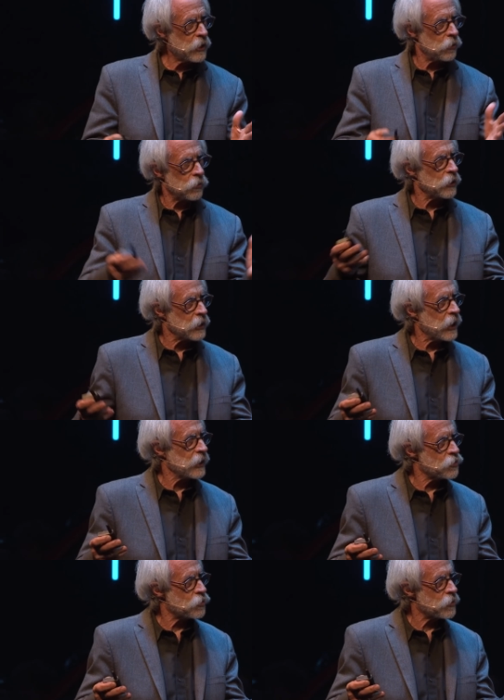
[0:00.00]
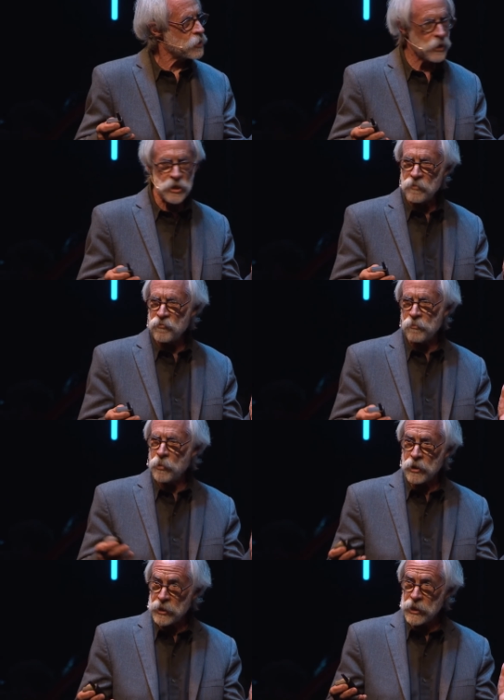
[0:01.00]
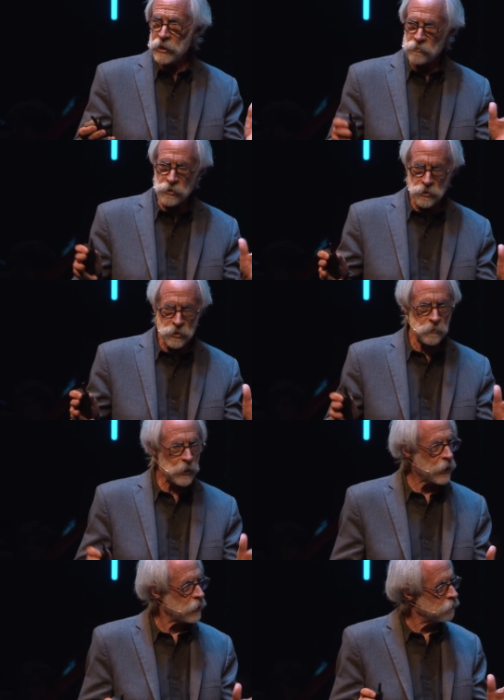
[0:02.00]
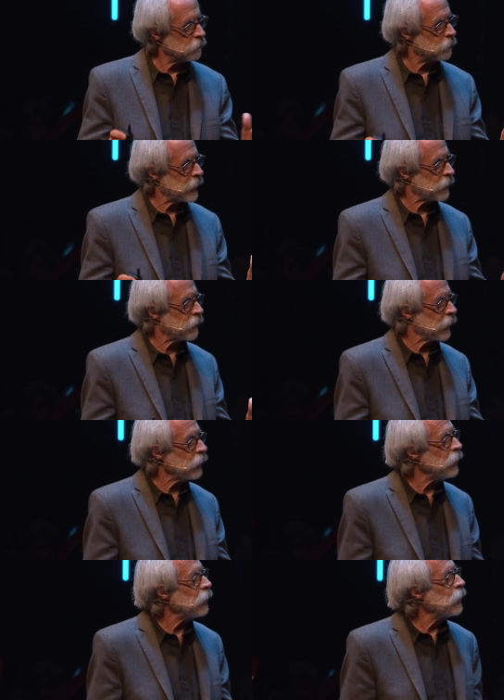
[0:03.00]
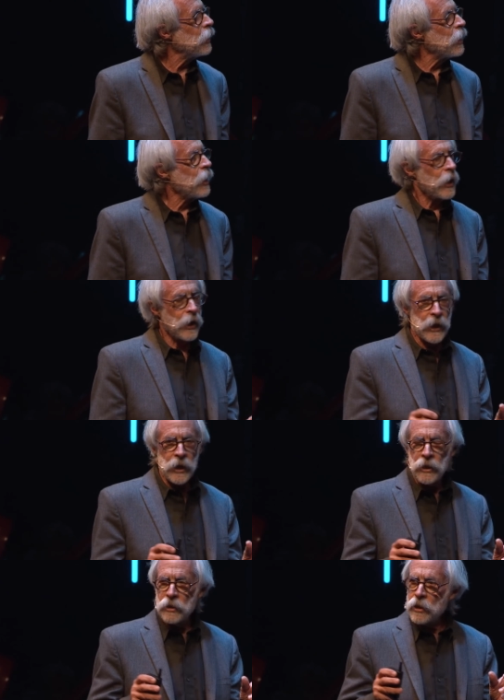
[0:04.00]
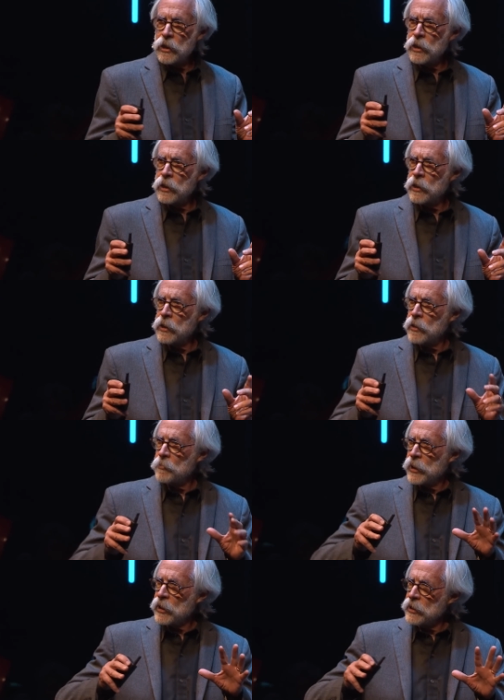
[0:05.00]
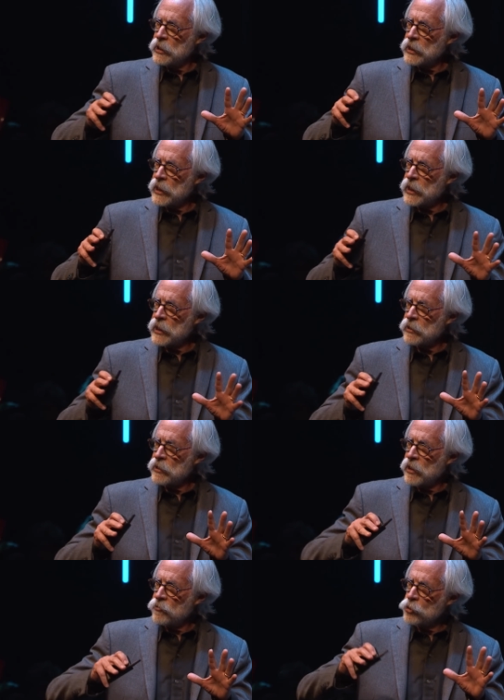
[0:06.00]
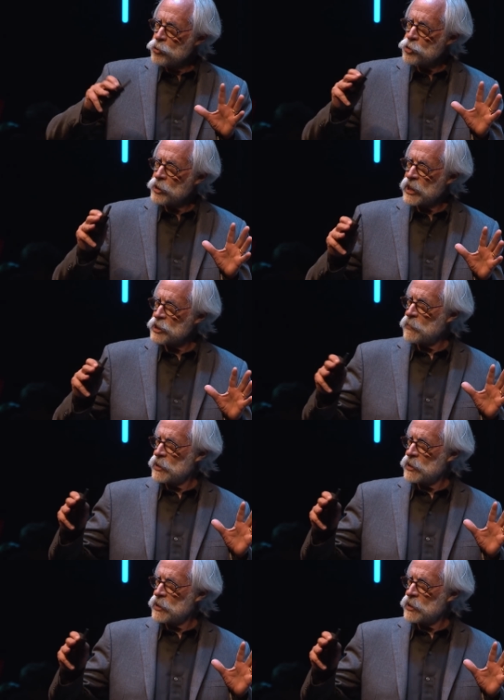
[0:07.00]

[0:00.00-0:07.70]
killed all the dinosaurs except for Barney, which is a bad thing. And but other than that, the evolution has